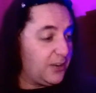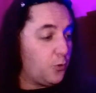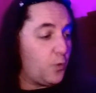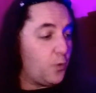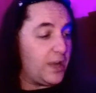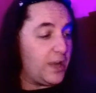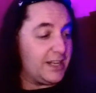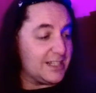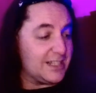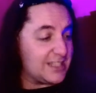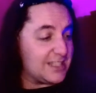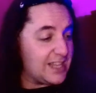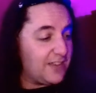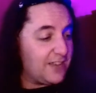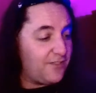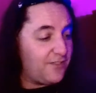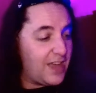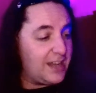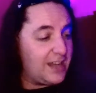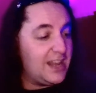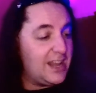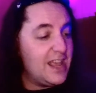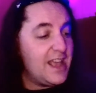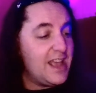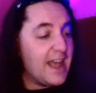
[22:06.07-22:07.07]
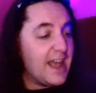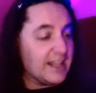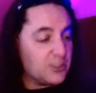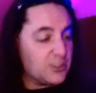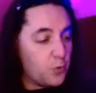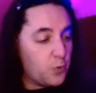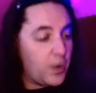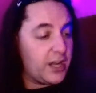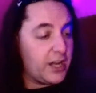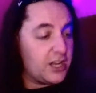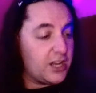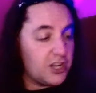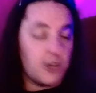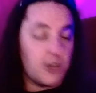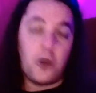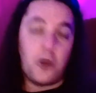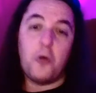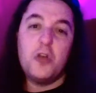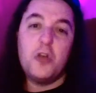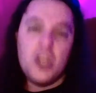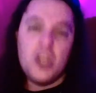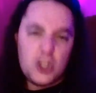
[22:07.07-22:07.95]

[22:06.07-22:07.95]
witness the event as a way to,